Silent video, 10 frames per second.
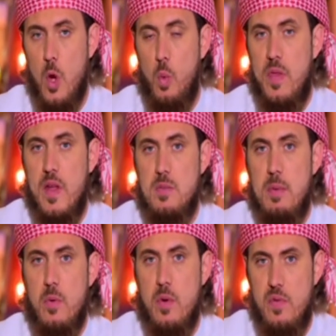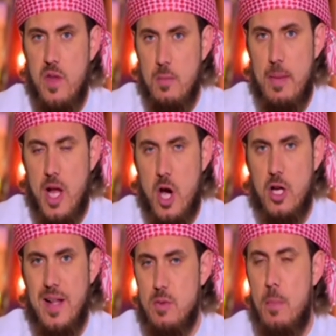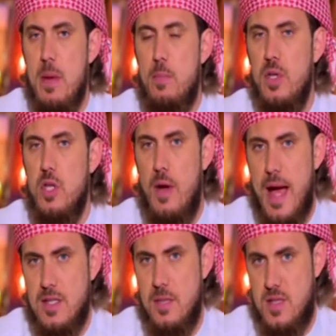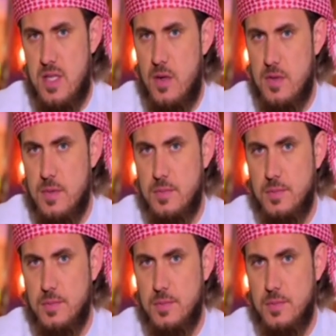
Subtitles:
whether it's been revealed by God or not. That's what people need to ask themselves.